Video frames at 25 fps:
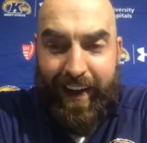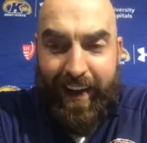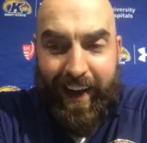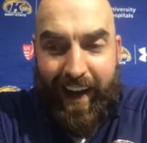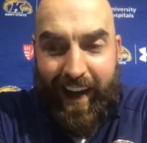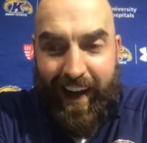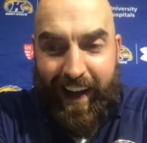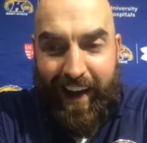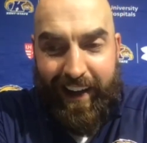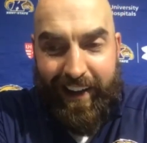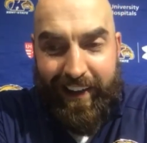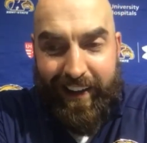
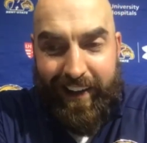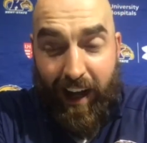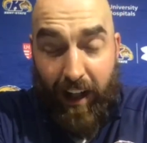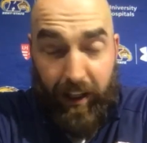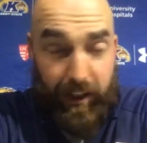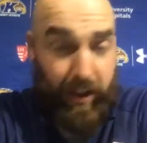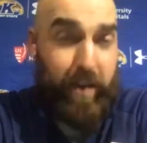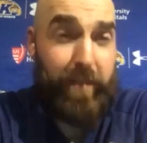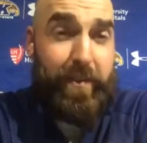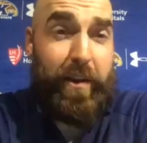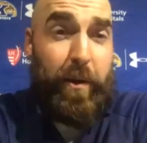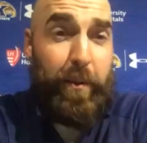And I
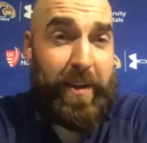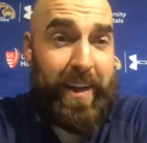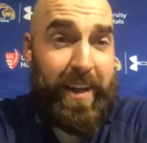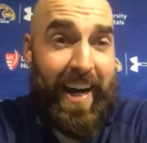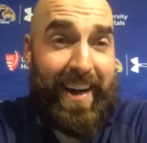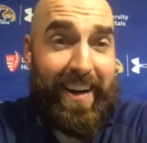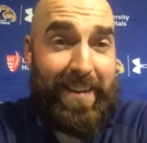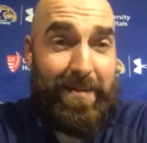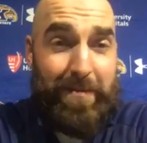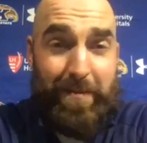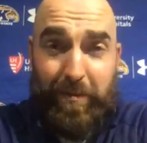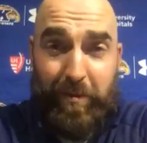love that we
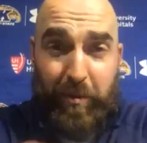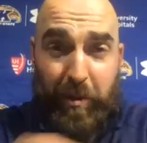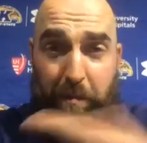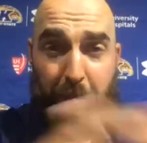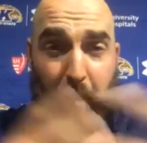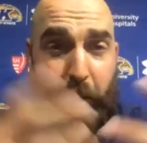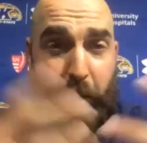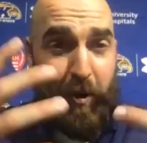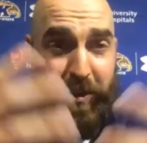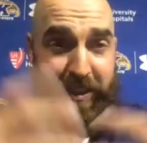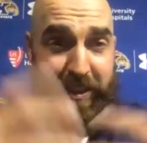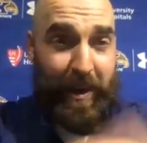got
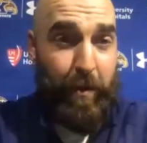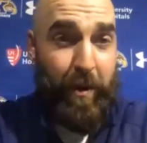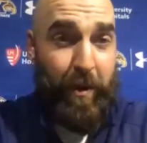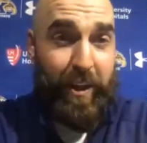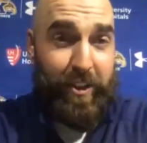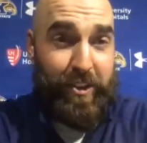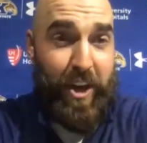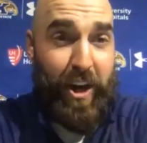reporters that want